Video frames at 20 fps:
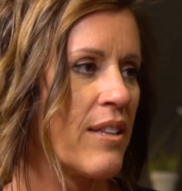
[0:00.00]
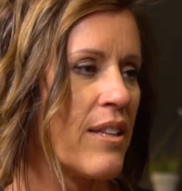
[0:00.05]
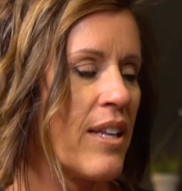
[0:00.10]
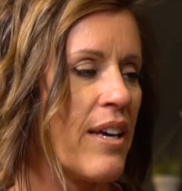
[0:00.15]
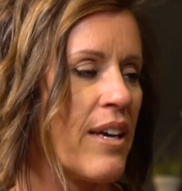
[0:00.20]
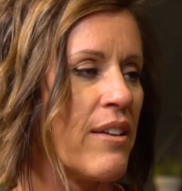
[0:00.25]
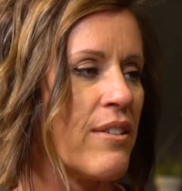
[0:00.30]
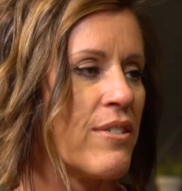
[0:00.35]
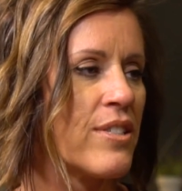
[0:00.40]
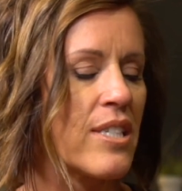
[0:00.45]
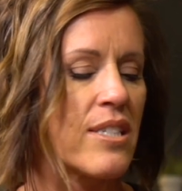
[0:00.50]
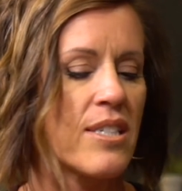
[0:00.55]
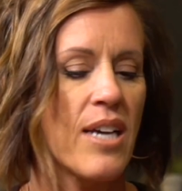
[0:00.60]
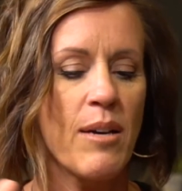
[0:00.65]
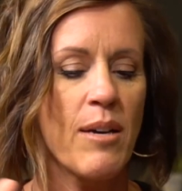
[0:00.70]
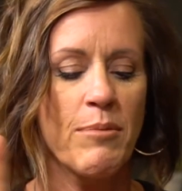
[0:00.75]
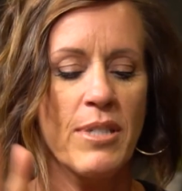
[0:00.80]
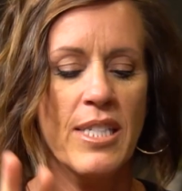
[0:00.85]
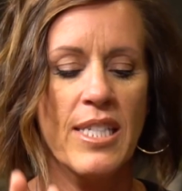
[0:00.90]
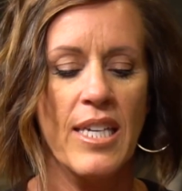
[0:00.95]
They
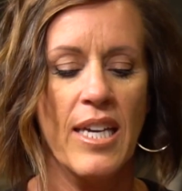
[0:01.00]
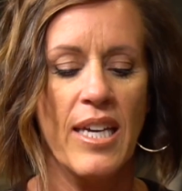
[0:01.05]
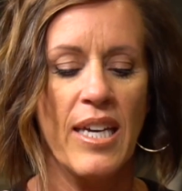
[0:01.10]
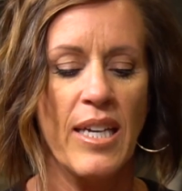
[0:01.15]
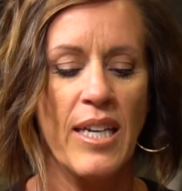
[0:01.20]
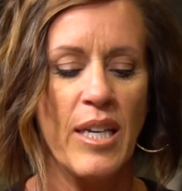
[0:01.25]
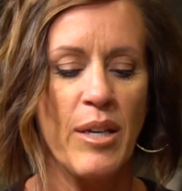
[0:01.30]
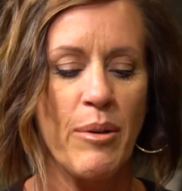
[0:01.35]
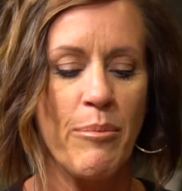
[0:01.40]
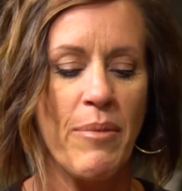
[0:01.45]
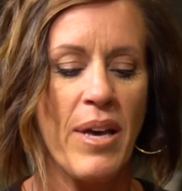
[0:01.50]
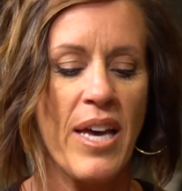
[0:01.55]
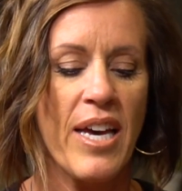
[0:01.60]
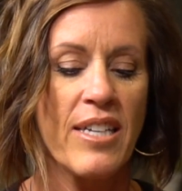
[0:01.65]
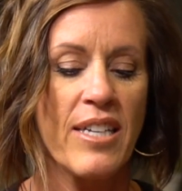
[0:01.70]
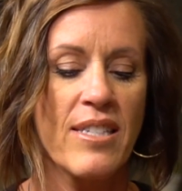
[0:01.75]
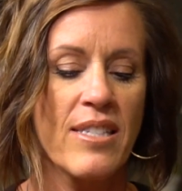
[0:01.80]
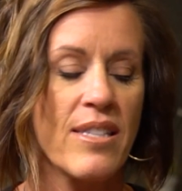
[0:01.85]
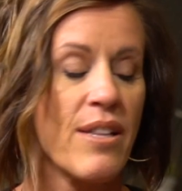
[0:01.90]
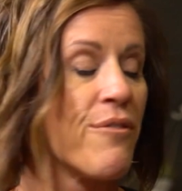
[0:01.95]
stopped seeing him
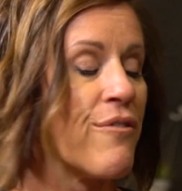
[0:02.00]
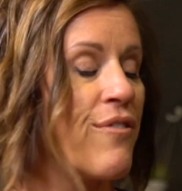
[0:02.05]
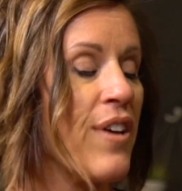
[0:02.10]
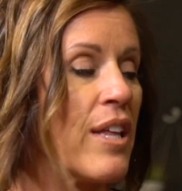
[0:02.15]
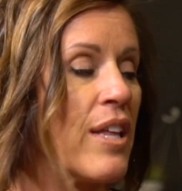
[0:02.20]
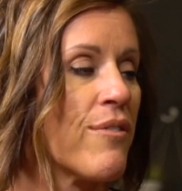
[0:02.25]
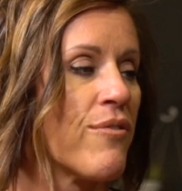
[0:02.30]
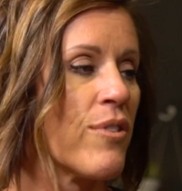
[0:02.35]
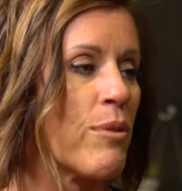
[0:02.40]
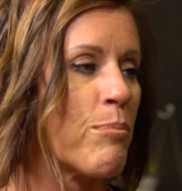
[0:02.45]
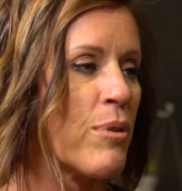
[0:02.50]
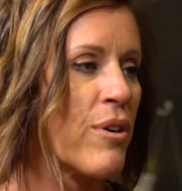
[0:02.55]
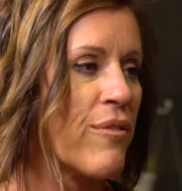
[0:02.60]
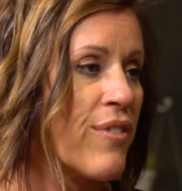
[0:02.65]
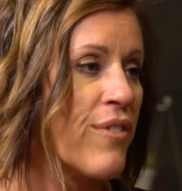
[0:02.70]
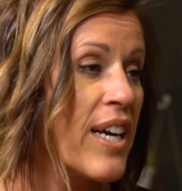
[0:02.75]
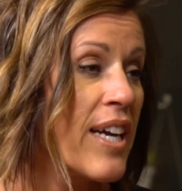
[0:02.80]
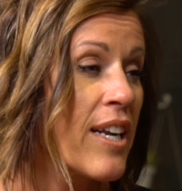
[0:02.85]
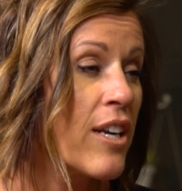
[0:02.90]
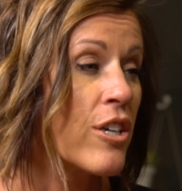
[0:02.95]
as the faithful
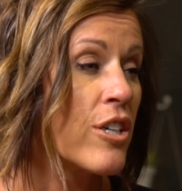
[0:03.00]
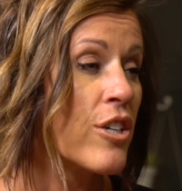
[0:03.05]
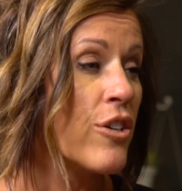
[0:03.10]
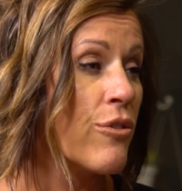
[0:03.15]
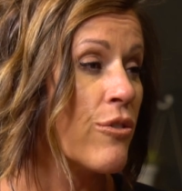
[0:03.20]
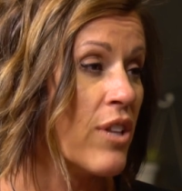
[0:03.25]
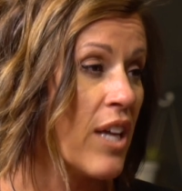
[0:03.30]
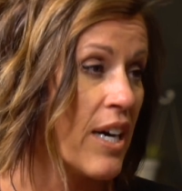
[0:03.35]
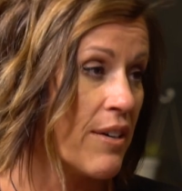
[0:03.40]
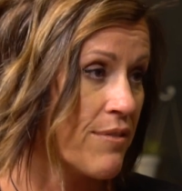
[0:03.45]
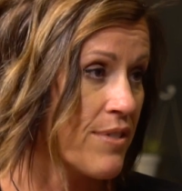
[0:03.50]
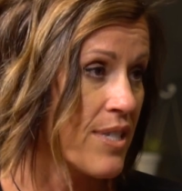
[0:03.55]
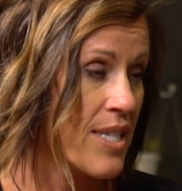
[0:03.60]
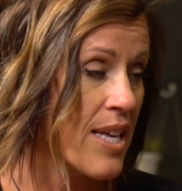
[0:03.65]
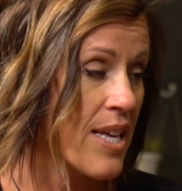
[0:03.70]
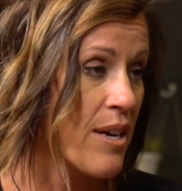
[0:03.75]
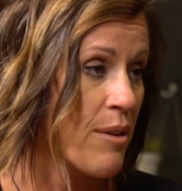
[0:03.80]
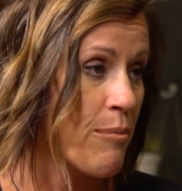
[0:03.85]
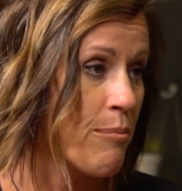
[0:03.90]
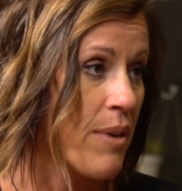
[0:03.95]
provider who loves
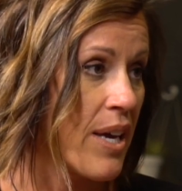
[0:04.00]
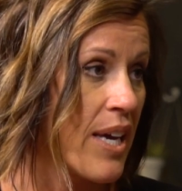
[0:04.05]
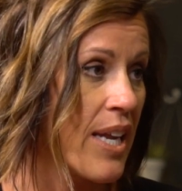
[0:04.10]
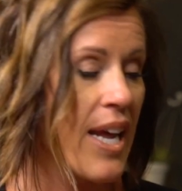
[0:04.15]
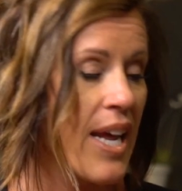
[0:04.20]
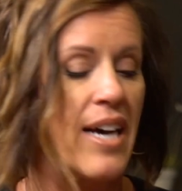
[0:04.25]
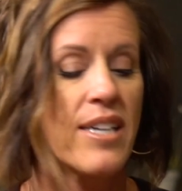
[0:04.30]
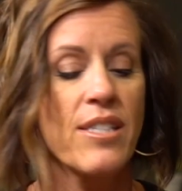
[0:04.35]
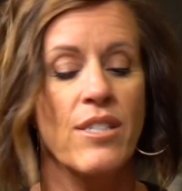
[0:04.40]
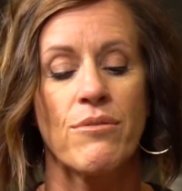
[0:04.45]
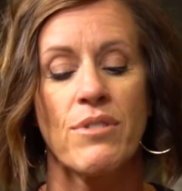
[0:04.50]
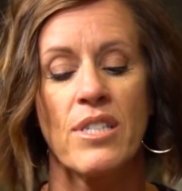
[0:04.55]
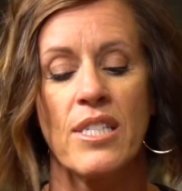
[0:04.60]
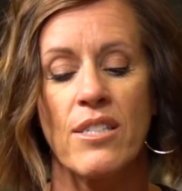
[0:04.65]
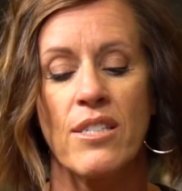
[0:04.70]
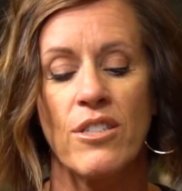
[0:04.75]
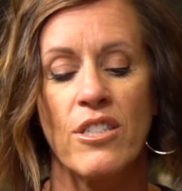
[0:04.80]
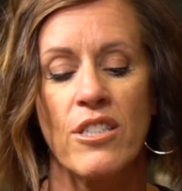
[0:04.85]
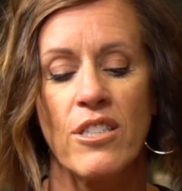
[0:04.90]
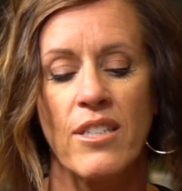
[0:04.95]
them. And as a
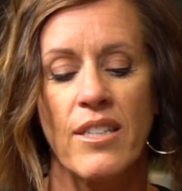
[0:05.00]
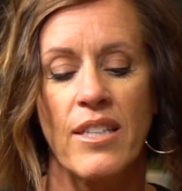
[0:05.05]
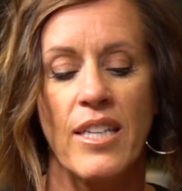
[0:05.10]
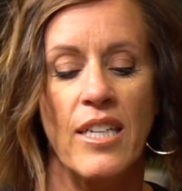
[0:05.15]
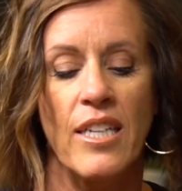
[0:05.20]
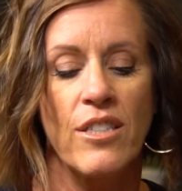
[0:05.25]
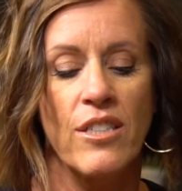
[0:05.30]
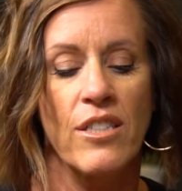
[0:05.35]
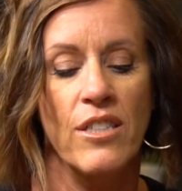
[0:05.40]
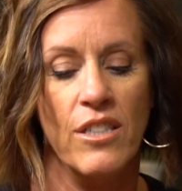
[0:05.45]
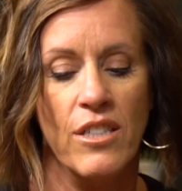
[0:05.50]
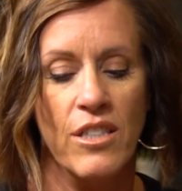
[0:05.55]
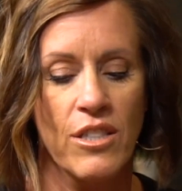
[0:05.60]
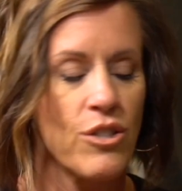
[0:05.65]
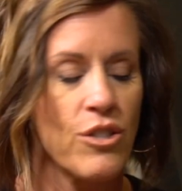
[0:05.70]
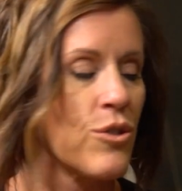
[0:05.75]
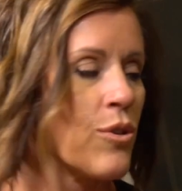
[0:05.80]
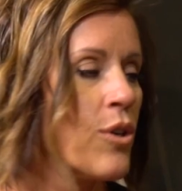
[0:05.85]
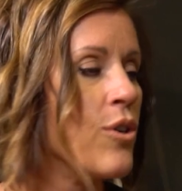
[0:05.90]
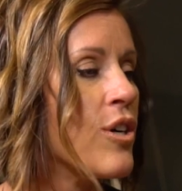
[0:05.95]
result, they took
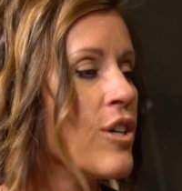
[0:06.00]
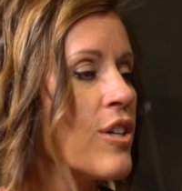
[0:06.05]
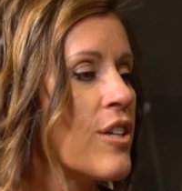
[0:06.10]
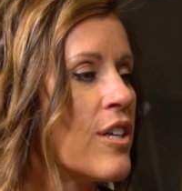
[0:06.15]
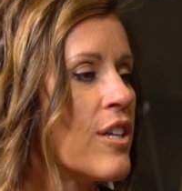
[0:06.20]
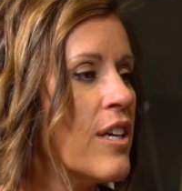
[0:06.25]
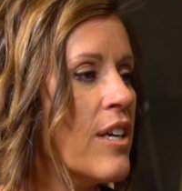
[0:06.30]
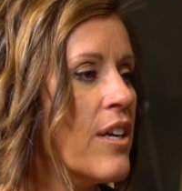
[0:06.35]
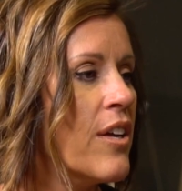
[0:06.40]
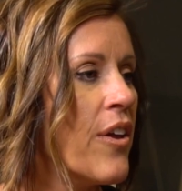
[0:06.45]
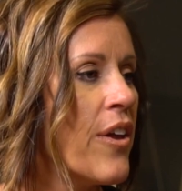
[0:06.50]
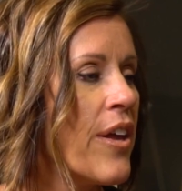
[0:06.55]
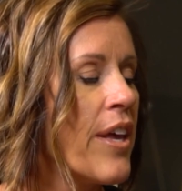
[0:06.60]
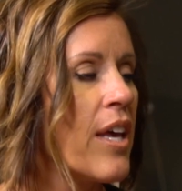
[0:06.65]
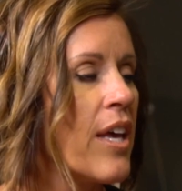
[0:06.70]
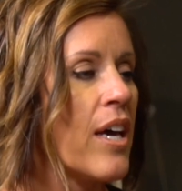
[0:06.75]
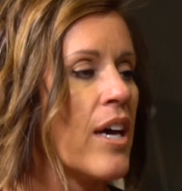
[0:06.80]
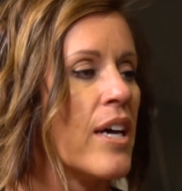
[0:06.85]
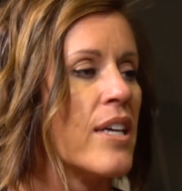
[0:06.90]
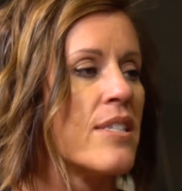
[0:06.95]
control. Right.
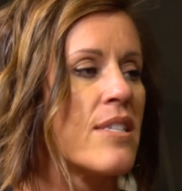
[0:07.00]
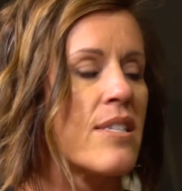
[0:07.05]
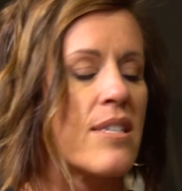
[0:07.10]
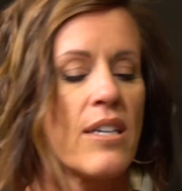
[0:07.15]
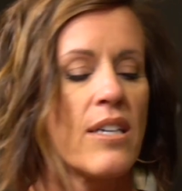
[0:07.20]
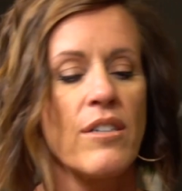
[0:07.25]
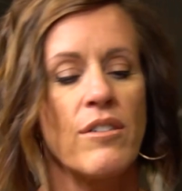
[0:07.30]
And so.